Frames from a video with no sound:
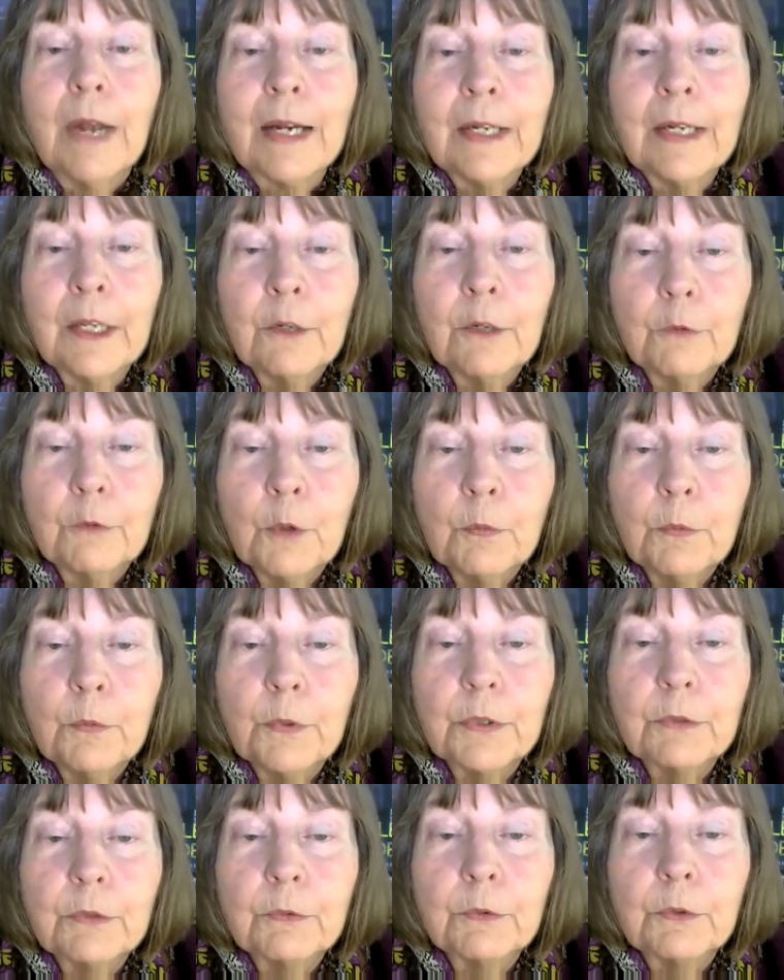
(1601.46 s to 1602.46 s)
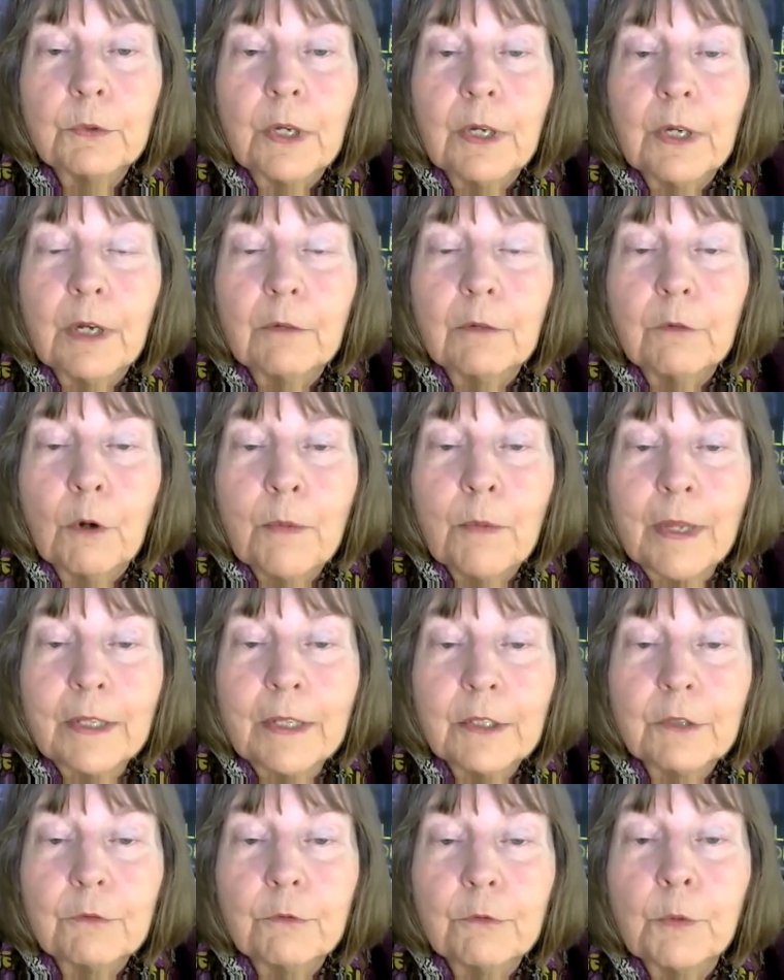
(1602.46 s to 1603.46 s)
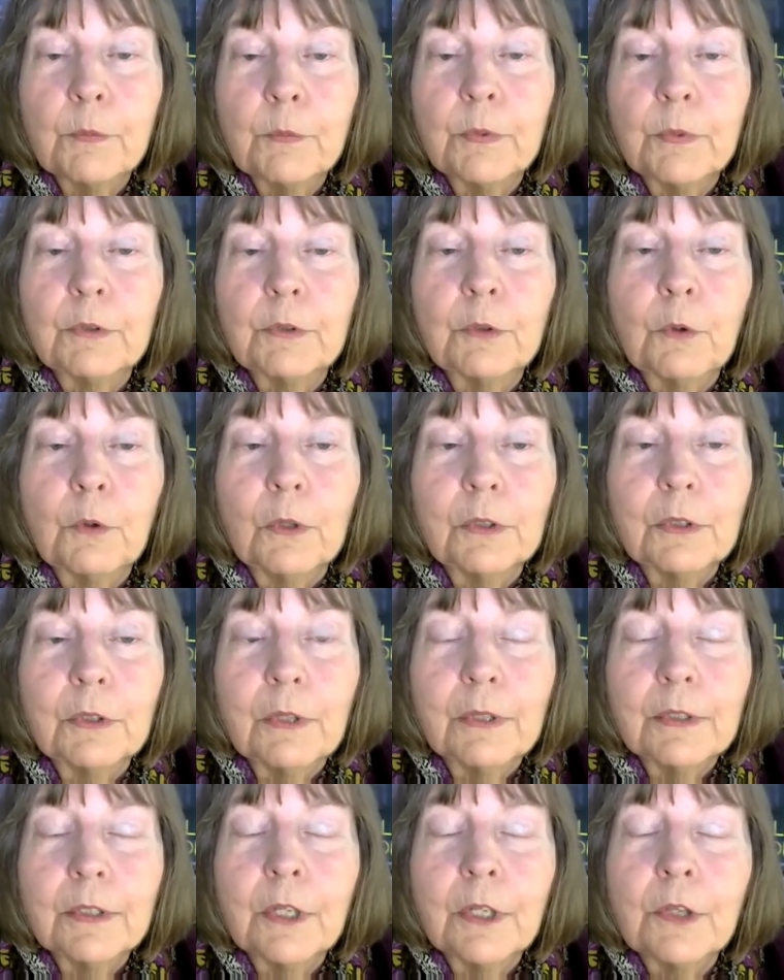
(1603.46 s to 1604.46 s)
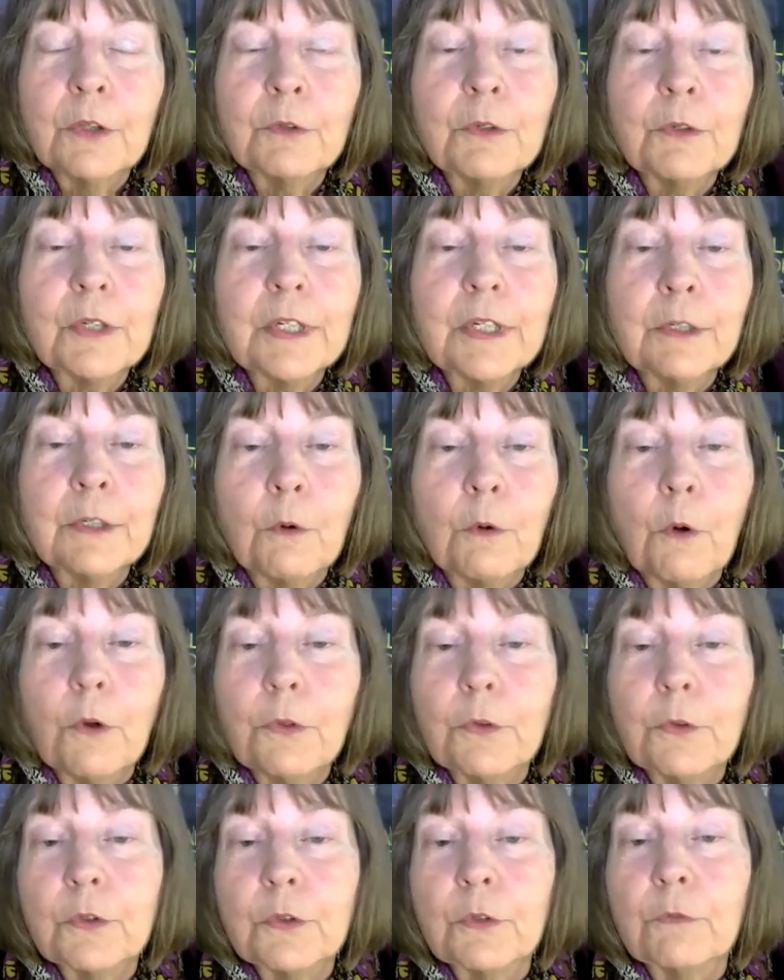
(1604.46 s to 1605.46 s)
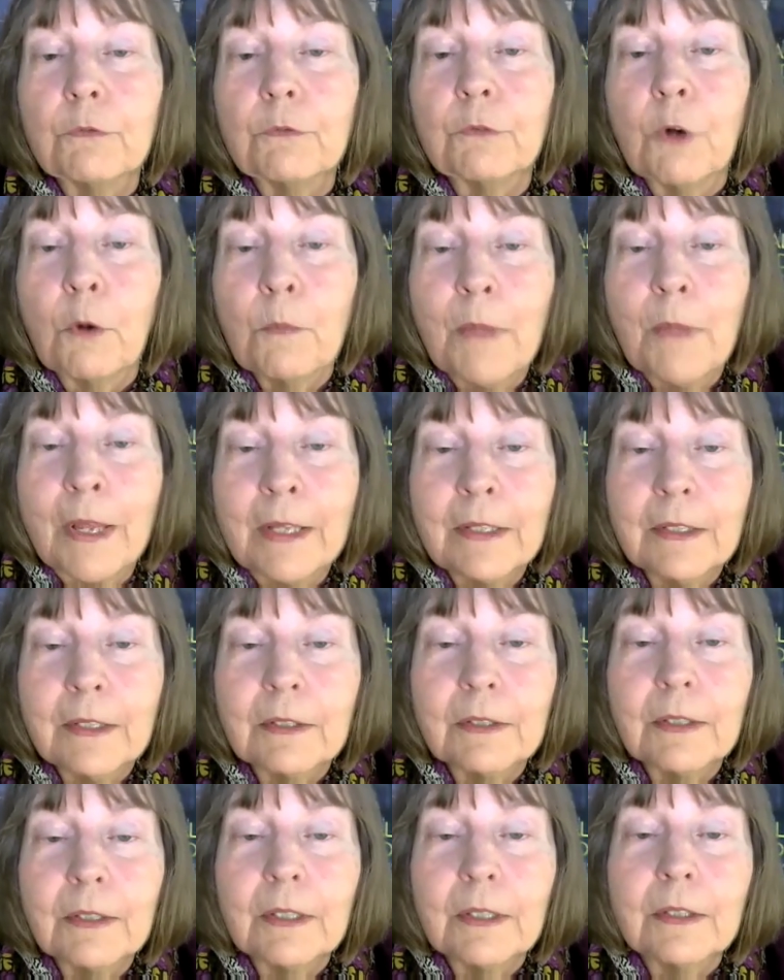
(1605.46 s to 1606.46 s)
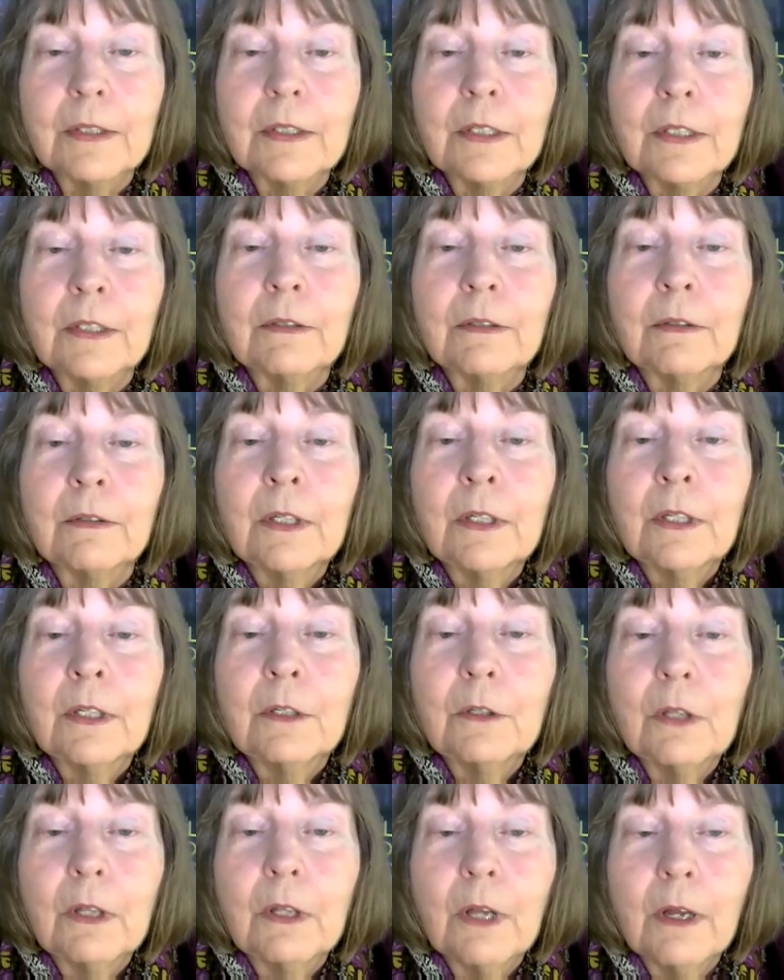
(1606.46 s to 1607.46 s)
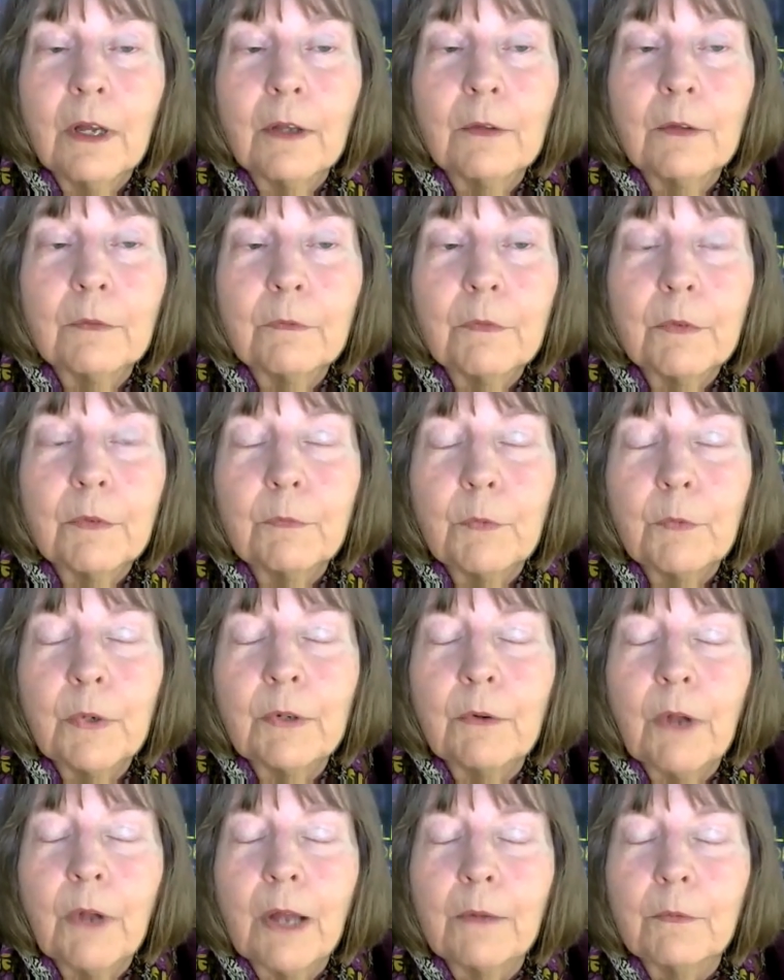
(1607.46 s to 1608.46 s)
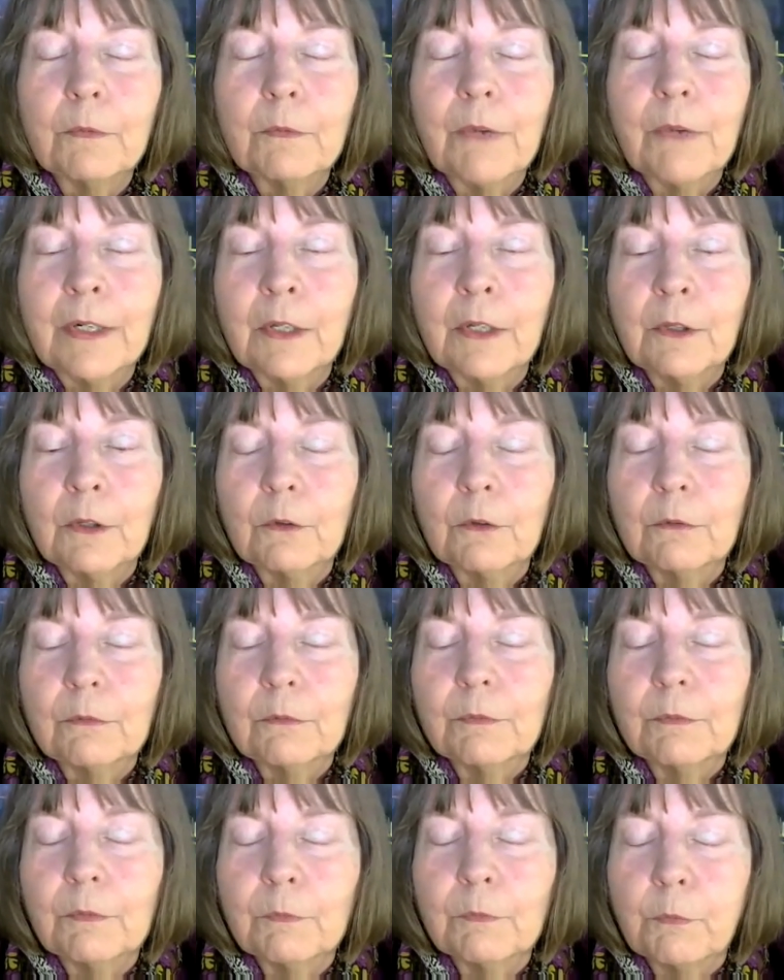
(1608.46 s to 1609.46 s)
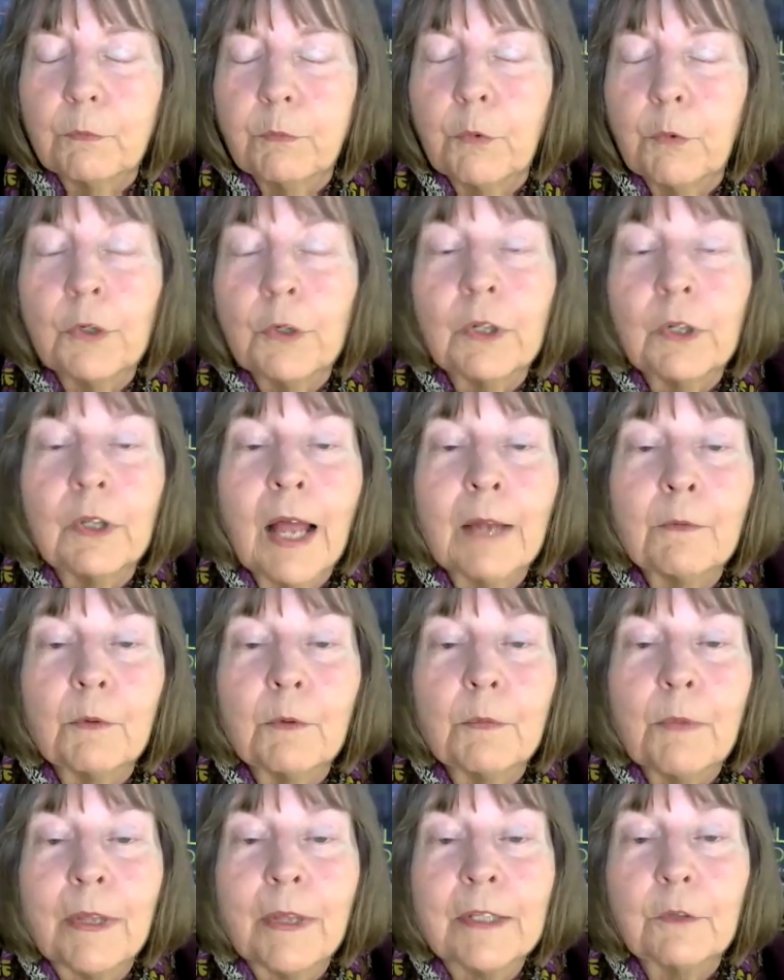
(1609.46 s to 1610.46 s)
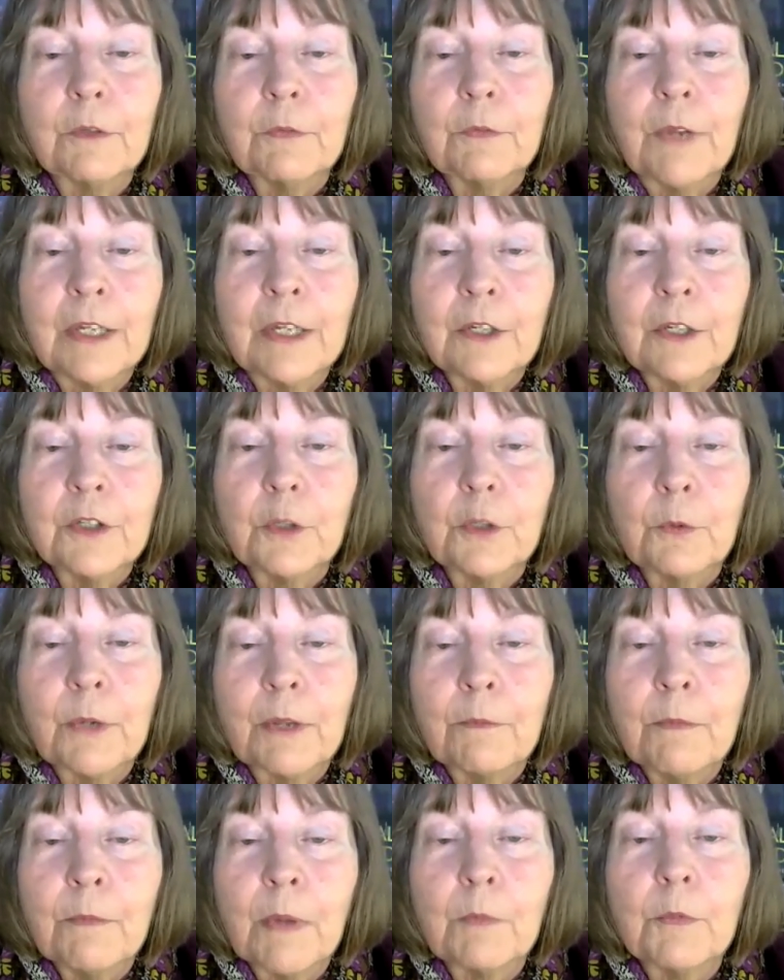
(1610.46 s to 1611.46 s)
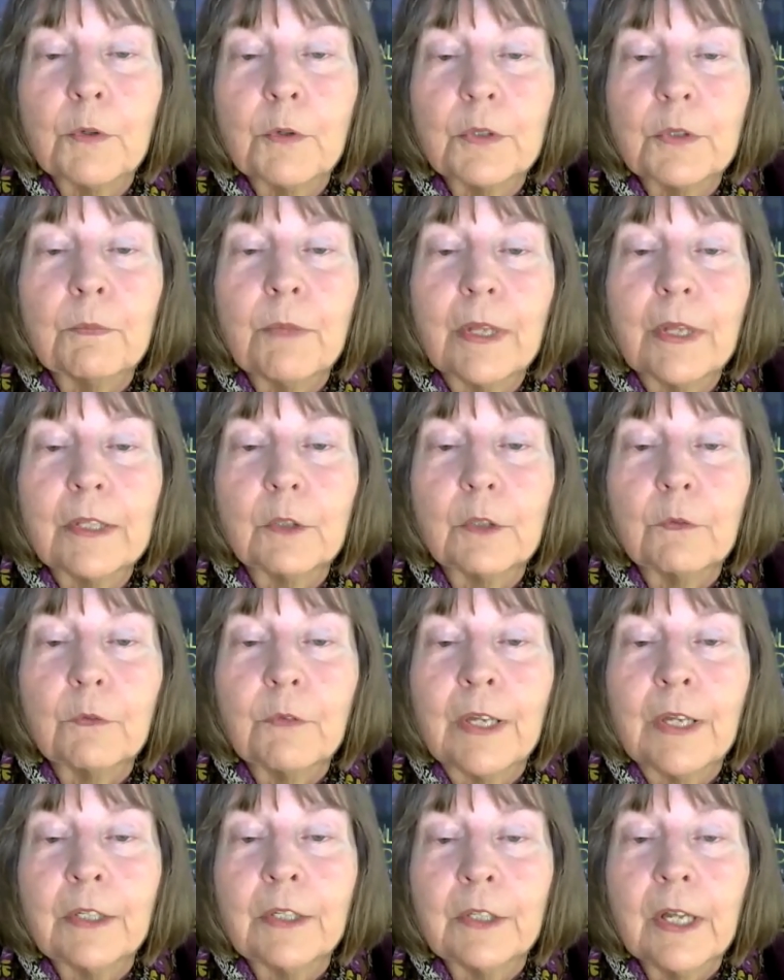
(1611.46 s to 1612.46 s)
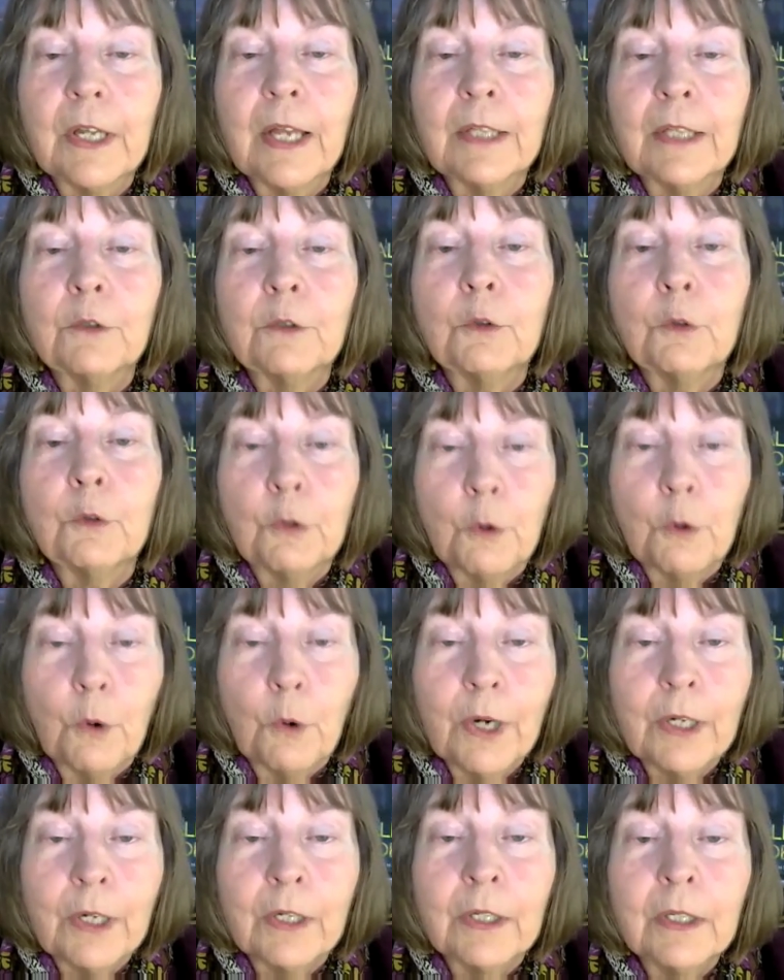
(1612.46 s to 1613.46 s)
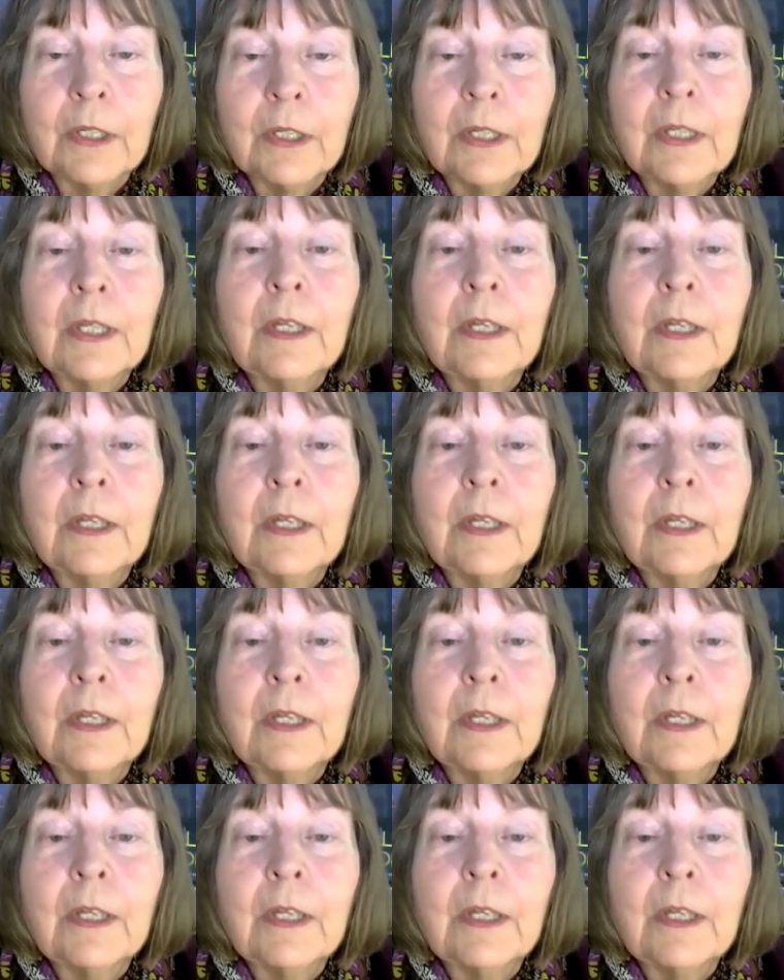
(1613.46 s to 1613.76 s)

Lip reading: writing group, was a romance group. It's called Southern Tier Authors of Romance. It's in right on the borderline with Pennsylvania, so we have members in Pennsylvania and New York.